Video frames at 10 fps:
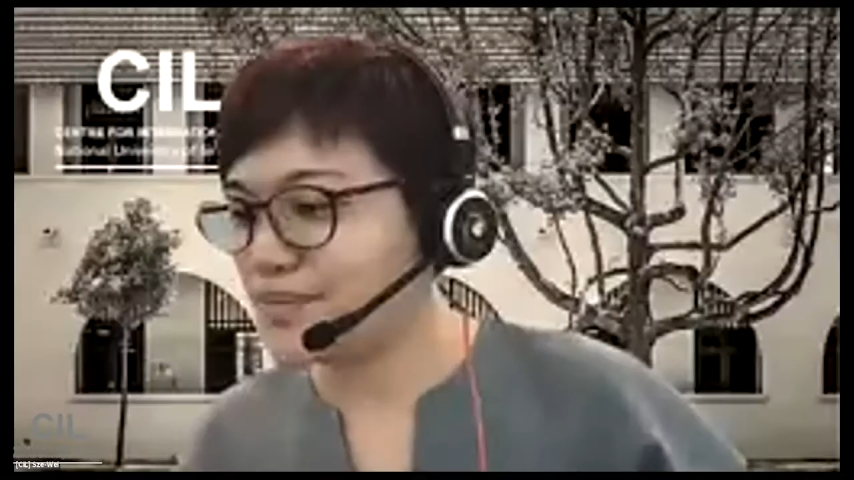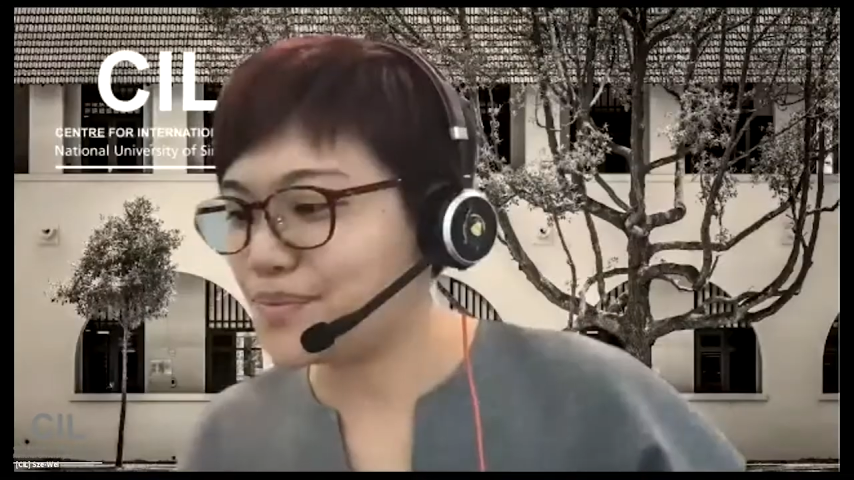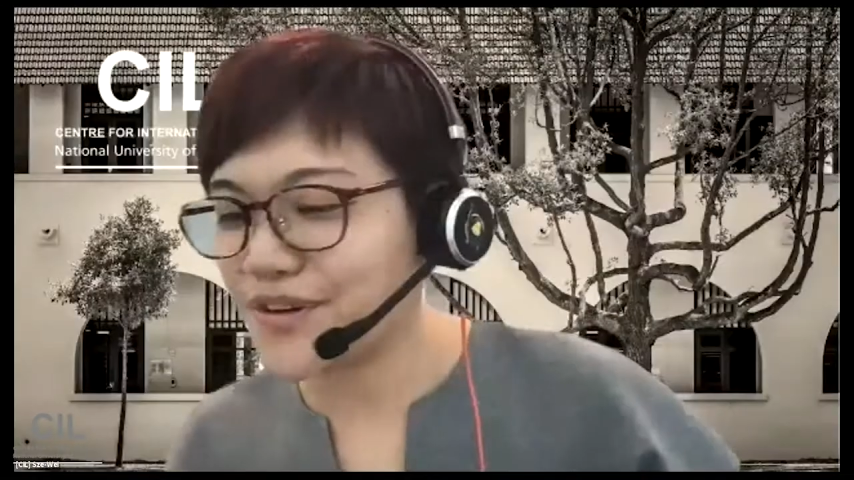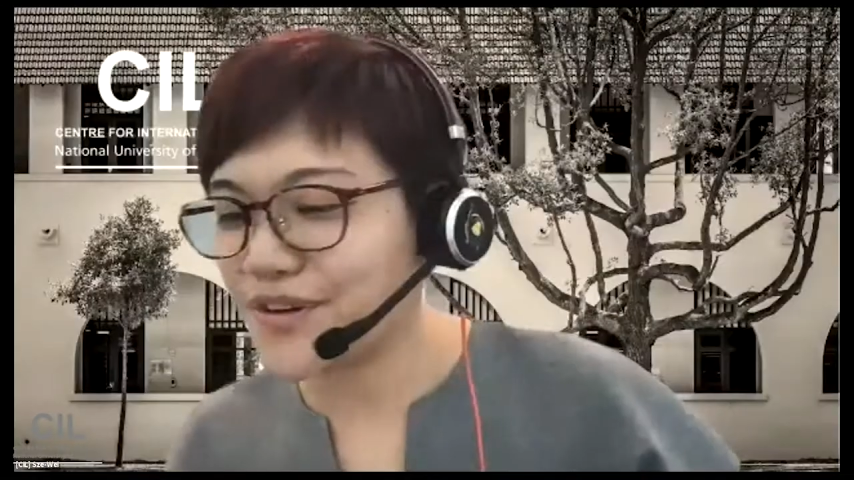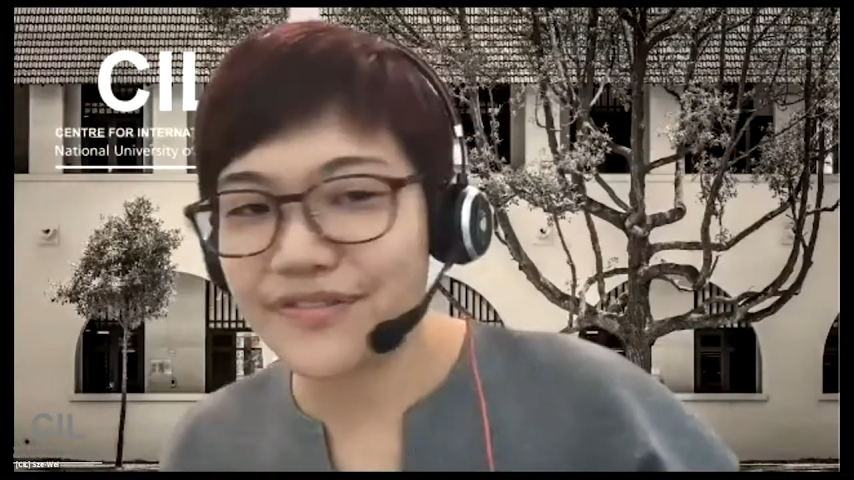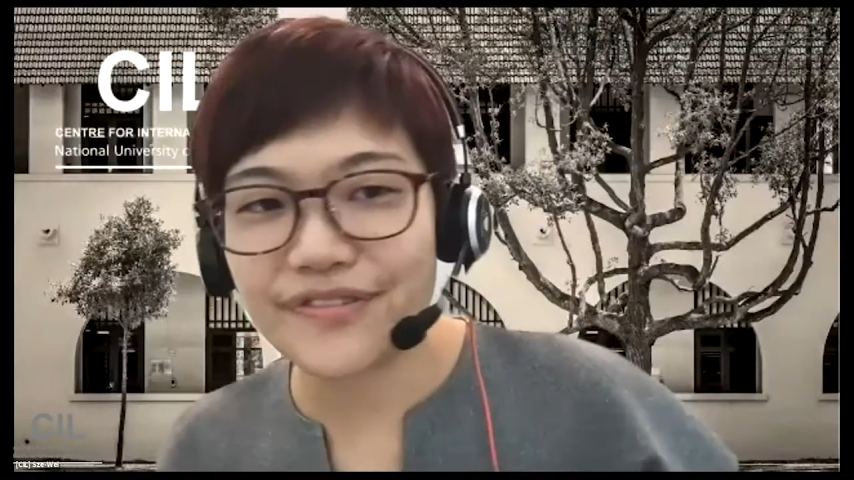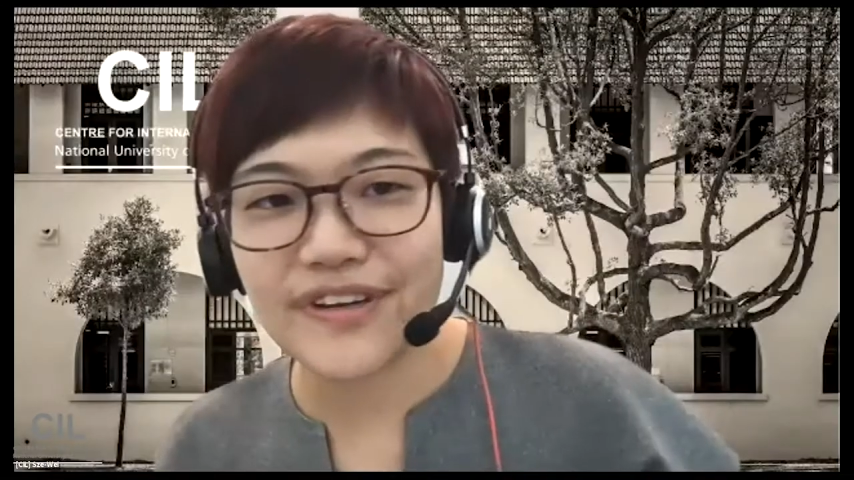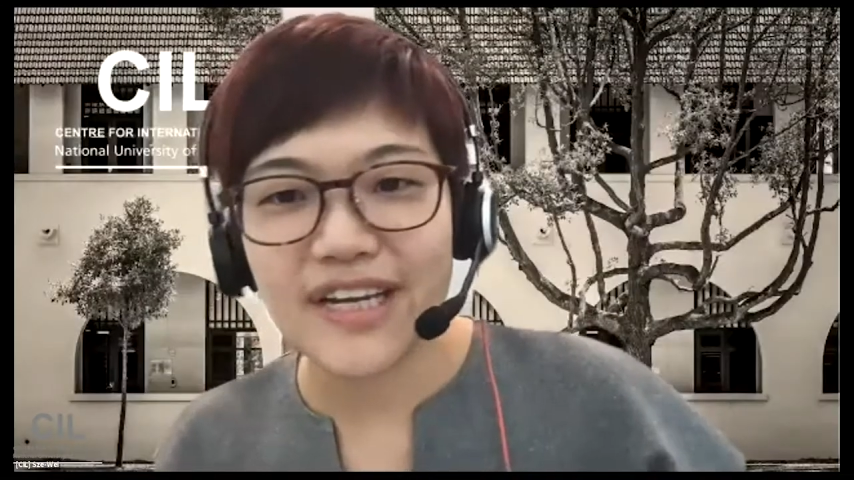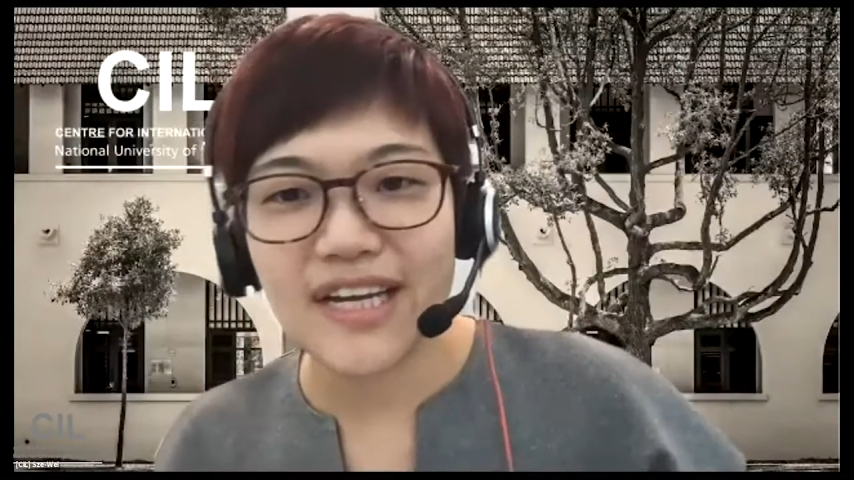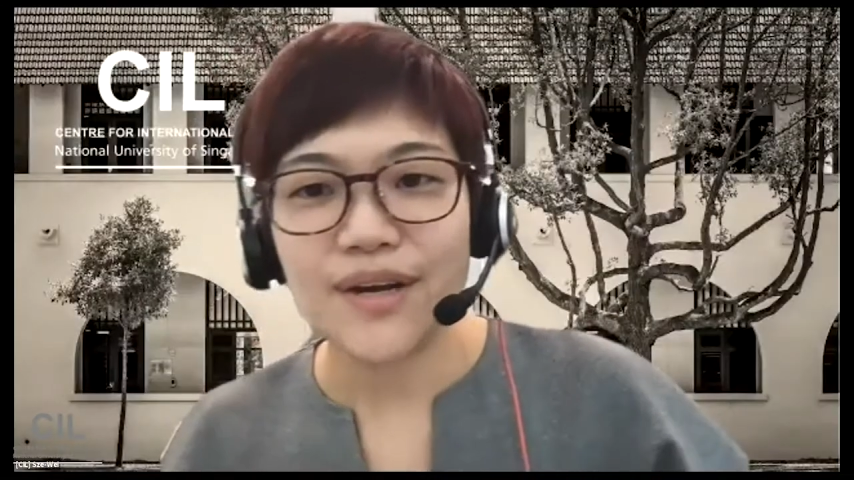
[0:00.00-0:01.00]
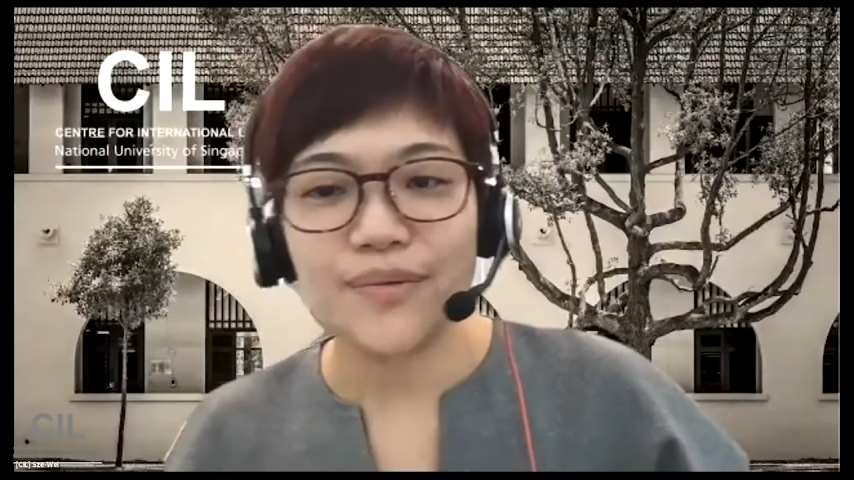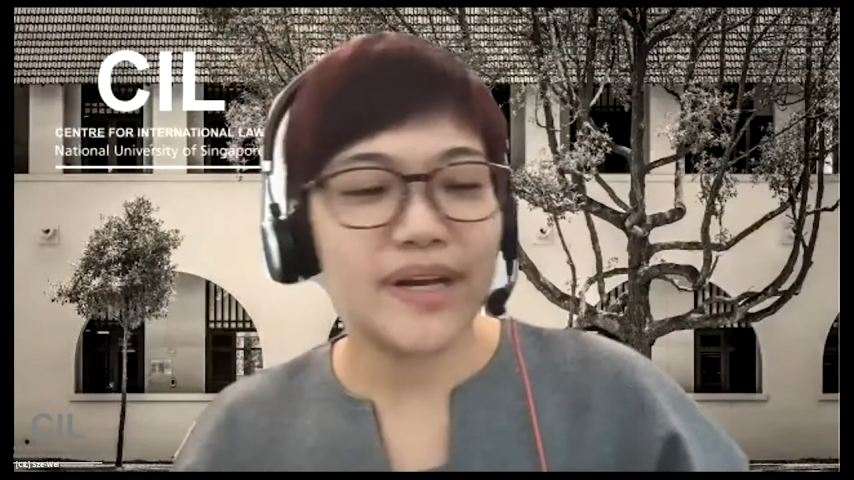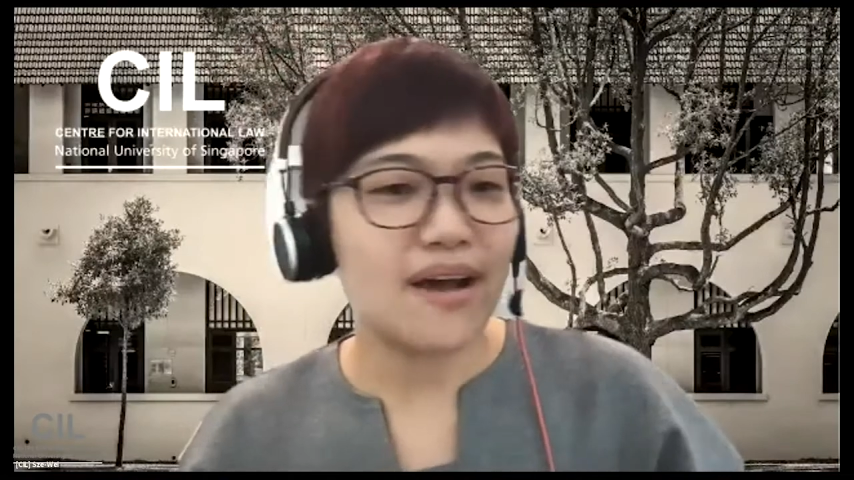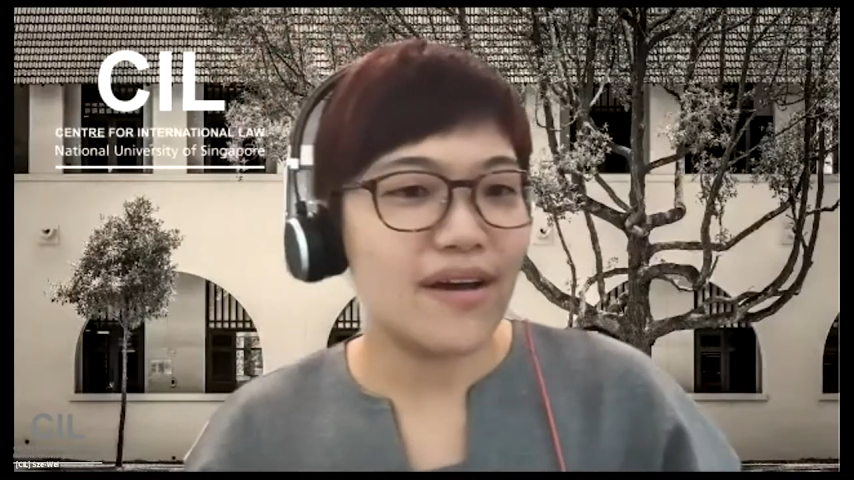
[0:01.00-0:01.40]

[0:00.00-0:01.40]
Prof. We now